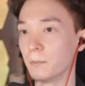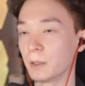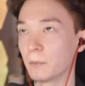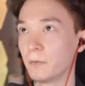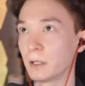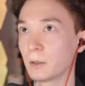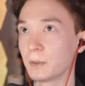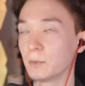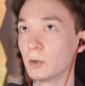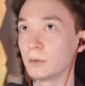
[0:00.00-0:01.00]
But I'm thinking a
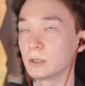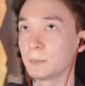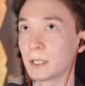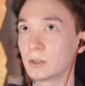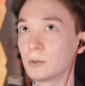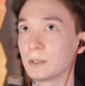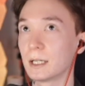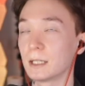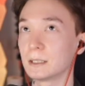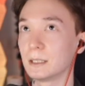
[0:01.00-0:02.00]
bit more over the spectrum
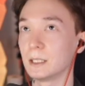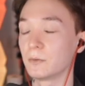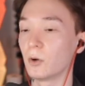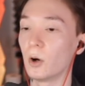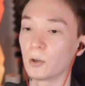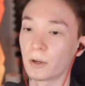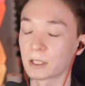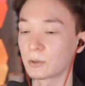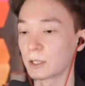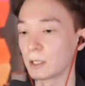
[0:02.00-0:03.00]
that it's for all ranks right